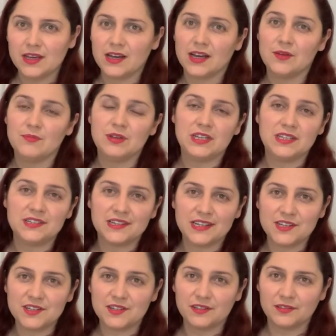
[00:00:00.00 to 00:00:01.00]
I'm an
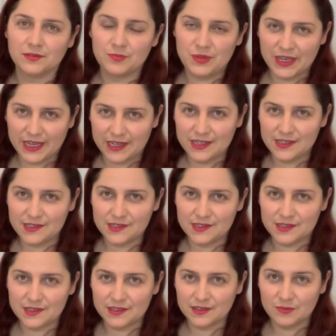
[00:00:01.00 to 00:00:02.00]
international
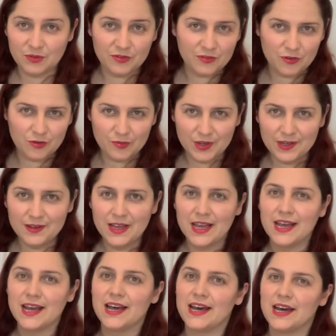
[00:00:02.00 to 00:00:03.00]
pianist performer.
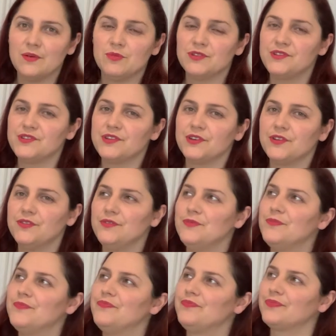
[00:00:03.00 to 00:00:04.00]
I'm
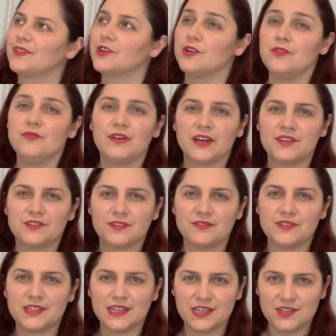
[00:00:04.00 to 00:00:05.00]
also co-founder of
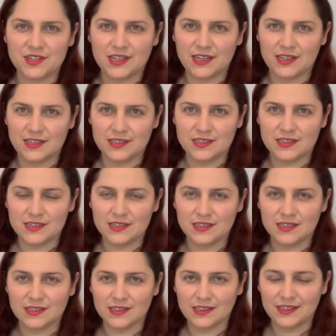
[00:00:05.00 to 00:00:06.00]
Stage
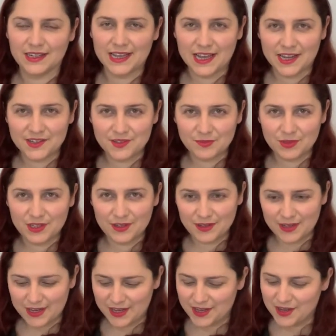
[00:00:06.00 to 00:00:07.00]
Talent, an academy
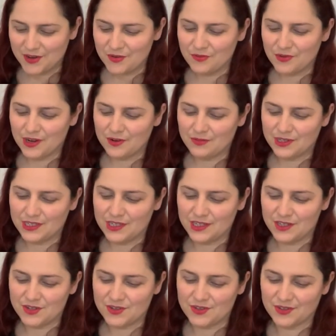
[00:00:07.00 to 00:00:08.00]
where we
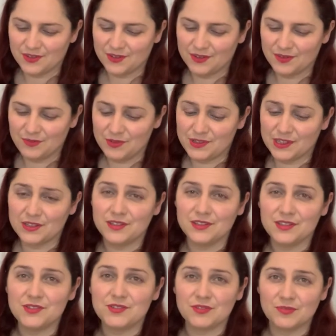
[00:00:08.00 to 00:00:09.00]
teach musical
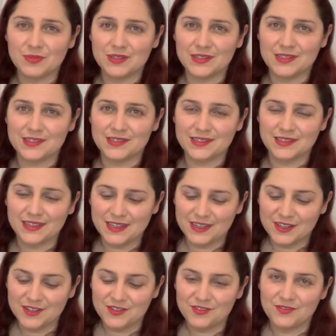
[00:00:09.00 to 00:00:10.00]
instruments
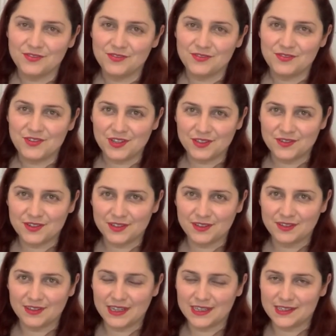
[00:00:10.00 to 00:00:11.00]
to
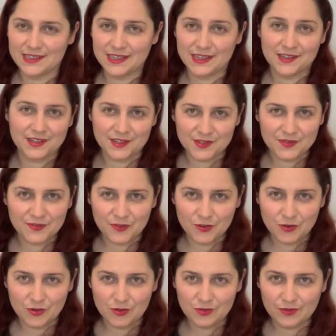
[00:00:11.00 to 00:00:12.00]
children as young as
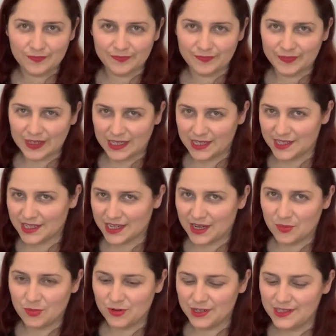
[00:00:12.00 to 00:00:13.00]
4 and
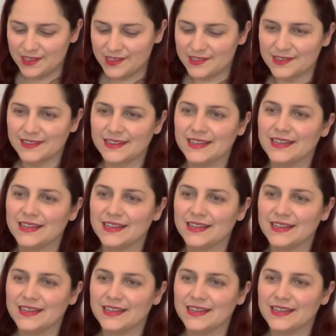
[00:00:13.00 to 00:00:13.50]
upwards.